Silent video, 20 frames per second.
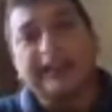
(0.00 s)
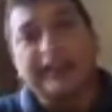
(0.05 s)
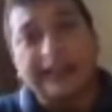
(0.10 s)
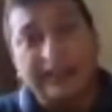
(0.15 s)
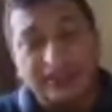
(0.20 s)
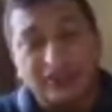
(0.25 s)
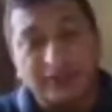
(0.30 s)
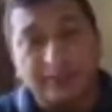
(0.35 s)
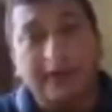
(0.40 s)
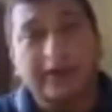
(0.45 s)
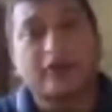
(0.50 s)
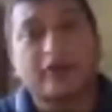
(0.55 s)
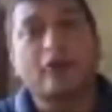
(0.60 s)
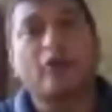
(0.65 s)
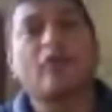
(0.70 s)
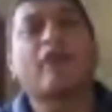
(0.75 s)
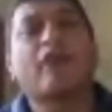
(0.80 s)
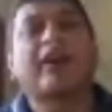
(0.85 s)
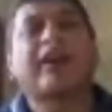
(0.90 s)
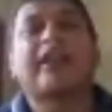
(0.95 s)

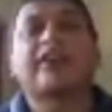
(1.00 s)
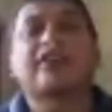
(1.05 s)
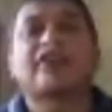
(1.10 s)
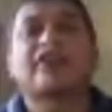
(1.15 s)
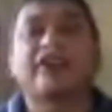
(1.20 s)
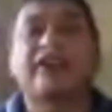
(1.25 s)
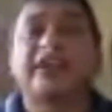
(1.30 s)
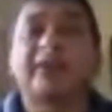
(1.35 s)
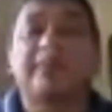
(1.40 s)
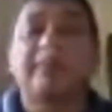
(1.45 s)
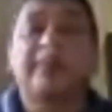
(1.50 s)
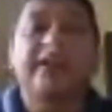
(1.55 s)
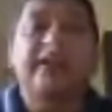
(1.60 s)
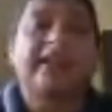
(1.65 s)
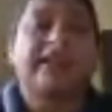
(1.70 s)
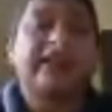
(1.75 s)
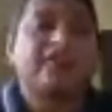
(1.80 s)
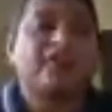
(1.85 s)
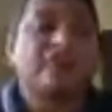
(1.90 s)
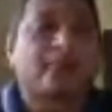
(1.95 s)
irrespective of financial
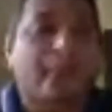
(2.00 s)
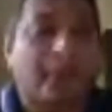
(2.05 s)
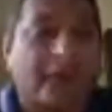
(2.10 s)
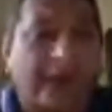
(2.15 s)
intermediaries'